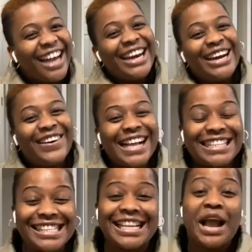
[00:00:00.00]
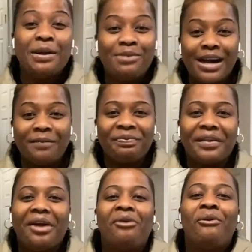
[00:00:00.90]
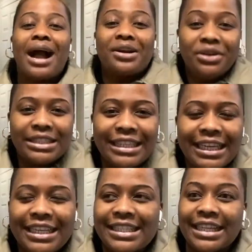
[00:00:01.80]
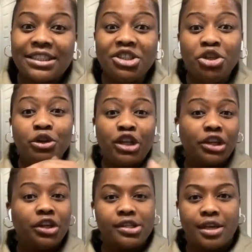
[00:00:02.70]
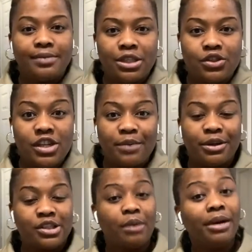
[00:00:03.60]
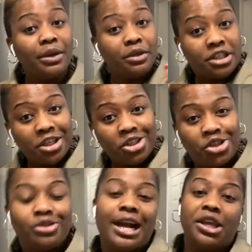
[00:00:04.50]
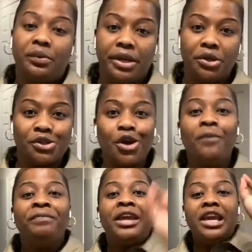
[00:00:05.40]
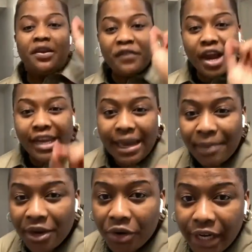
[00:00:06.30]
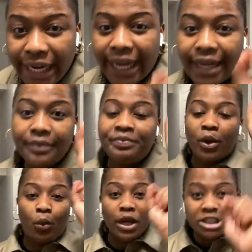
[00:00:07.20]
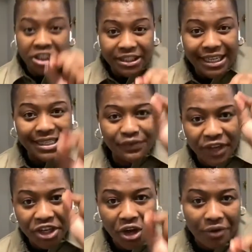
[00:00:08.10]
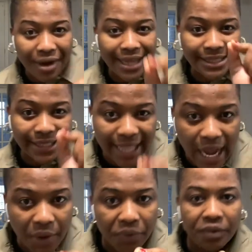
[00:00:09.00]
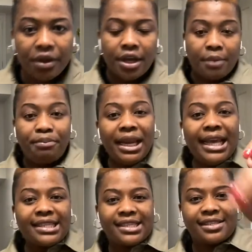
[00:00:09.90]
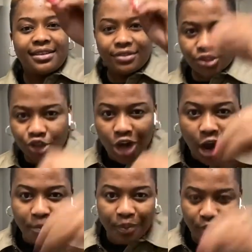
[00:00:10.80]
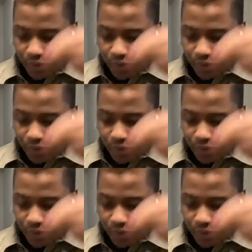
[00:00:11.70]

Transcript: I don't know what it is. But one good thing is that you don't know something today, but somebody will teach you and you will know. So if you're a Cameroonian watching this video right now, please drop